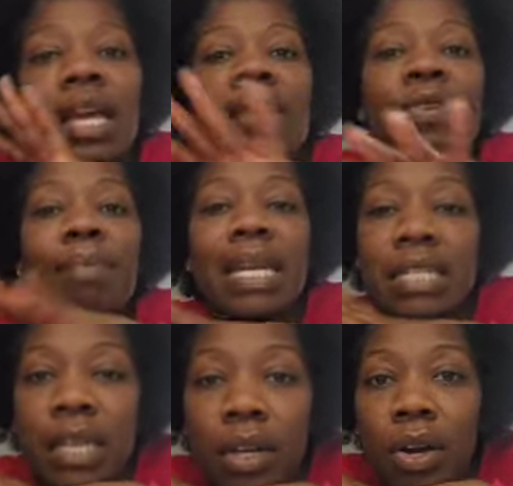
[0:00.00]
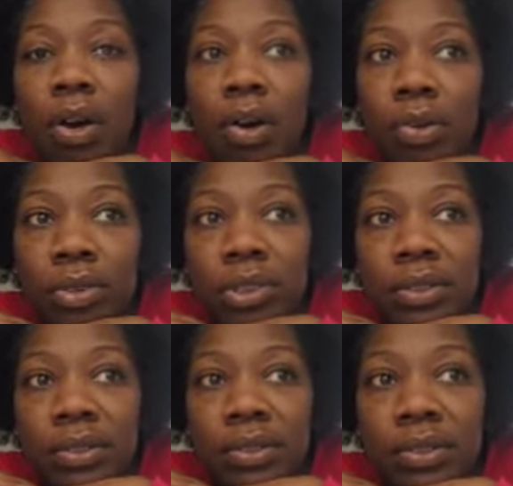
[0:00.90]
If you make 10 calls
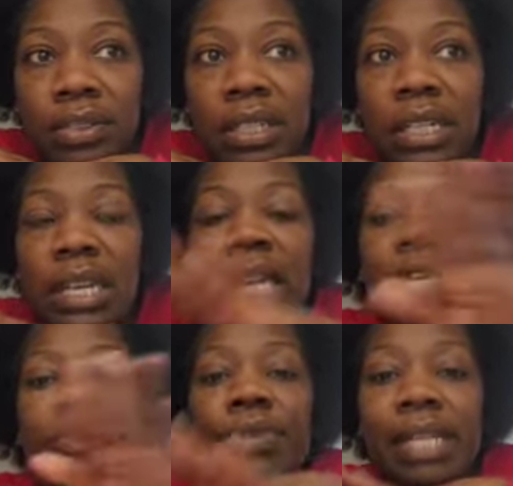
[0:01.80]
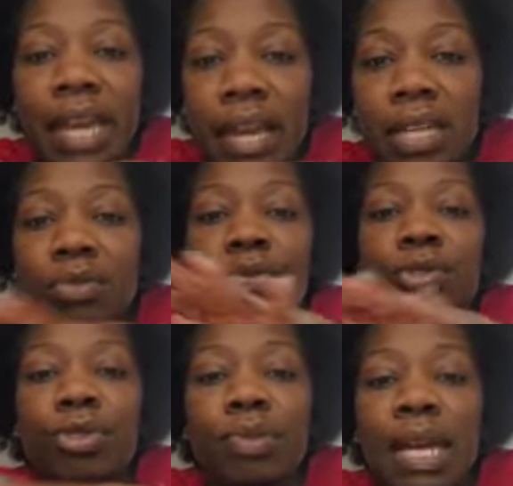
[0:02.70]
in 3 days or
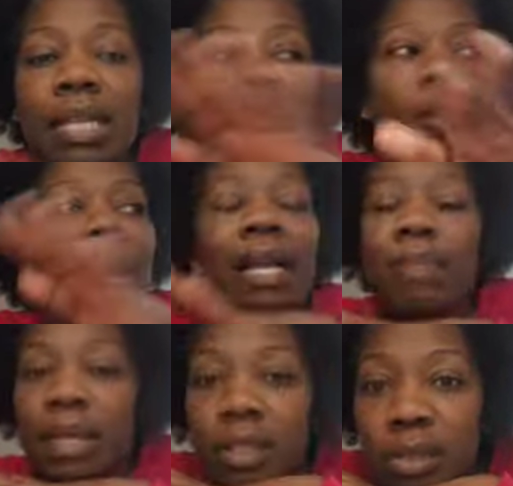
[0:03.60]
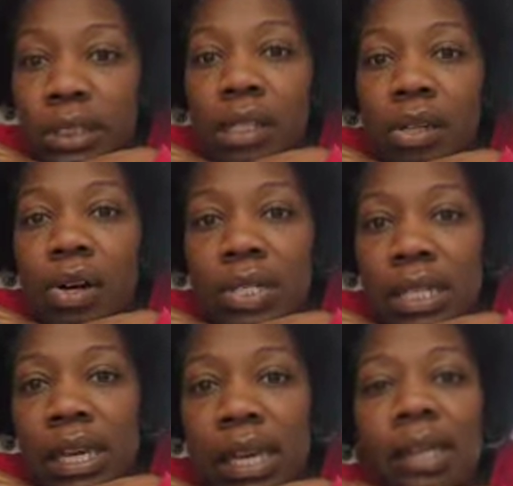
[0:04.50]
in 2 days, go back and make those 10
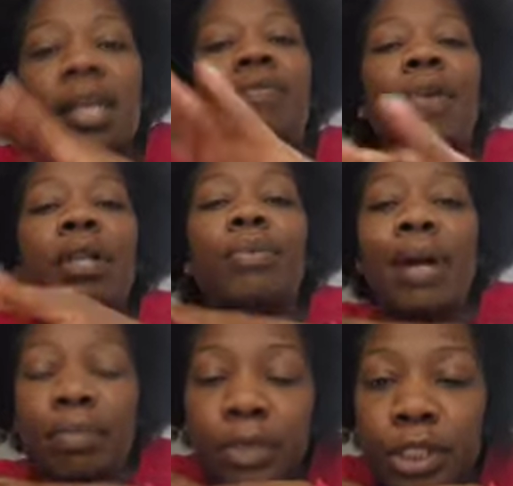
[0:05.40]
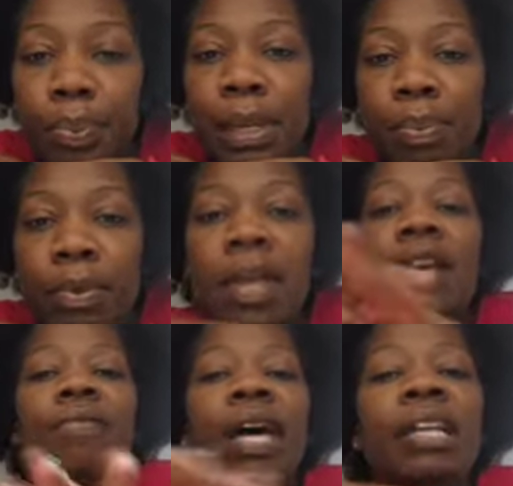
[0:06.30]
calls again and follow up with your people.
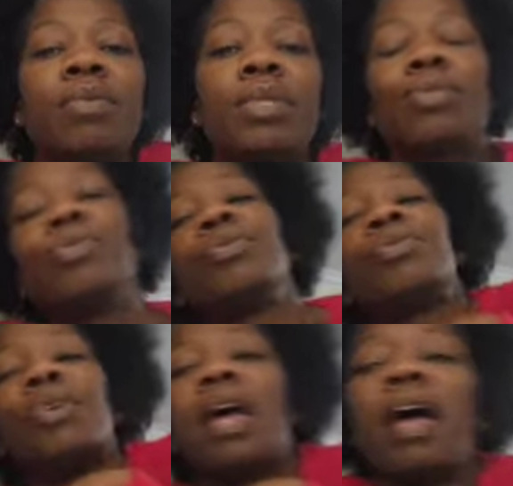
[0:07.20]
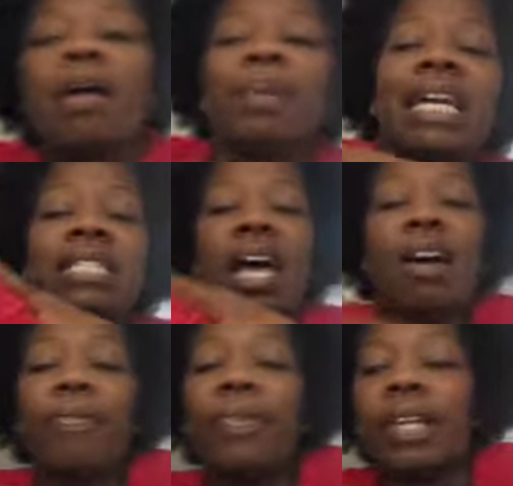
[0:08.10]
Find out what's going on. Because
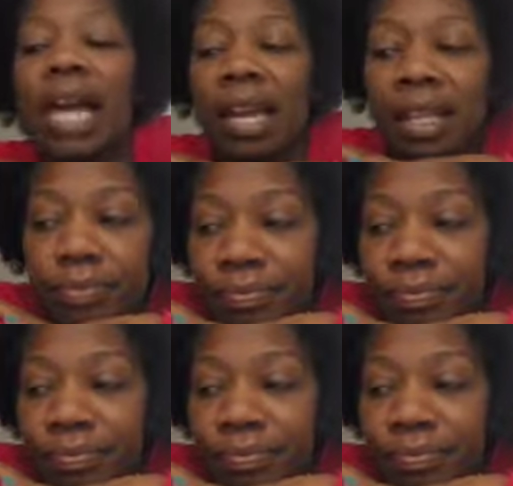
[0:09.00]
I feel like